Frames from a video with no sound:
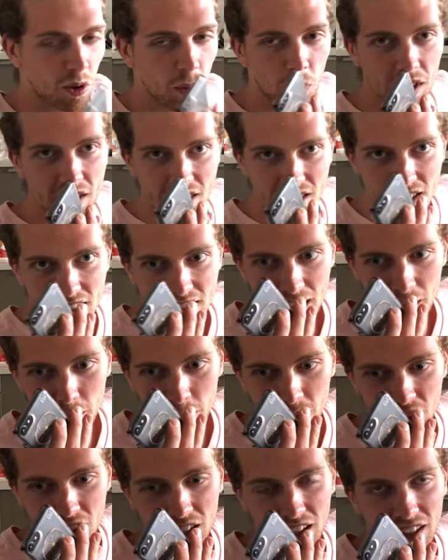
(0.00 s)
What's the
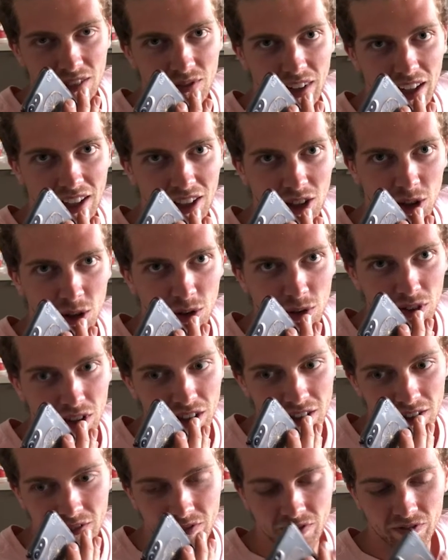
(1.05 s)
temperature in
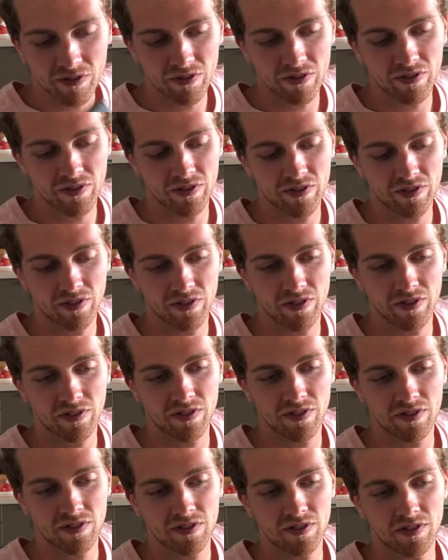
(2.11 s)
Vancouver? 22.
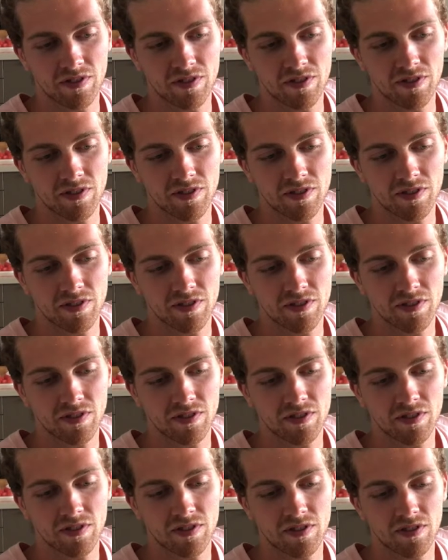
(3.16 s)
It's
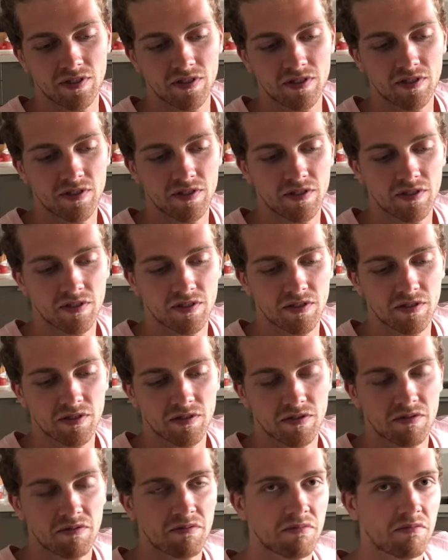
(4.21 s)
about 22 degrees
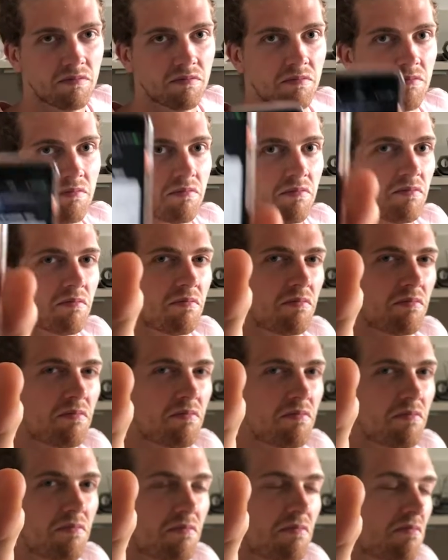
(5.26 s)
outside.
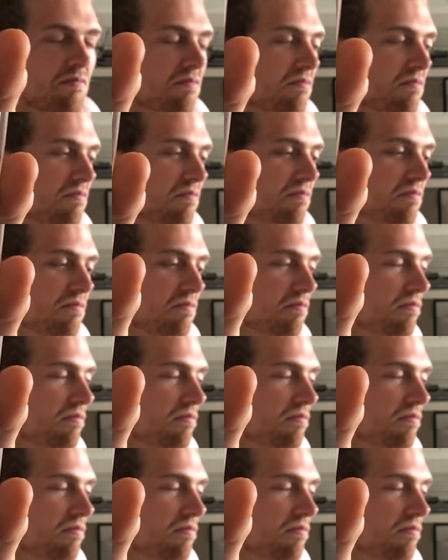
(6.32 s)
Hot.